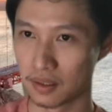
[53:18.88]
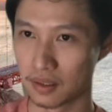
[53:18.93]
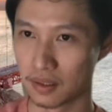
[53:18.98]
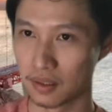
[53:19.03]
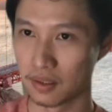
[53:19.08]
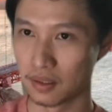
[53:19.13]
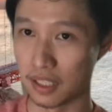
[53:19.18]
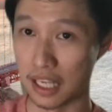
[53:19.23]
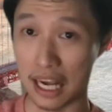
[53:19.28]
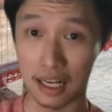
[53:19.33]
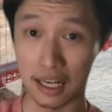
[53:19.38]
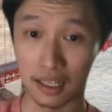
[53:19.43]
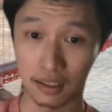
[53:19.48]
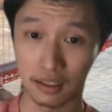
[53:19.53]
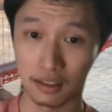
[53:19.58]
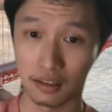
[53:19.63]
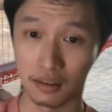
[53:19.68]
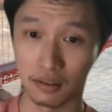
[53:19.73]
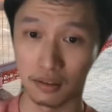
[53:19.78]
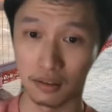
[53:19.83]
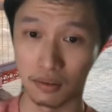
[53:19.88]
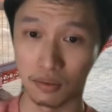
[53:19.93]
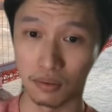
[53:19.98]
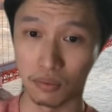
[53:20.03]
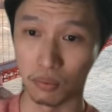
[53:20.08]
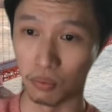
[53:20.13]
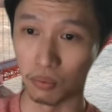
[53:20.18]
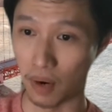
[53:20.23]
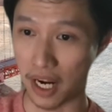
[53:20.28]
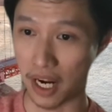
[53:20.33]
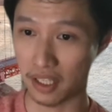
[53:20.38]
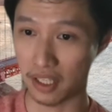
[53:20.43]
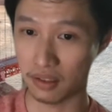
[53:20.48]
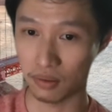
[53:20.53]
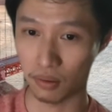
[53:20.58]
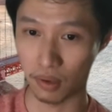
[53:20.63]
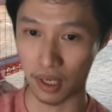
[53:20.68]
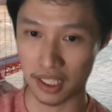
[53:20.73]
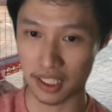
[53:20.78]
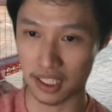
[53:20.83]
Yeah, great
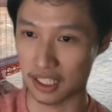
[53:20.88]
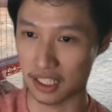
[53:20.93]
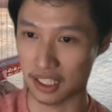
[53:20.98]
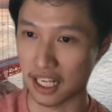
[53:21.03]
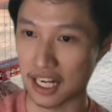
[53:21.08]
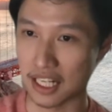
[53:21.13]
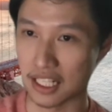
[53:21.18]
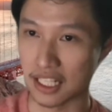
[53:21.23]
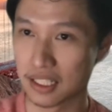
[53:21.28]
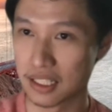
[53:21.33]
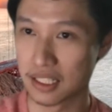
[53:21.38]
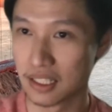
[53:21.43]
question, guys.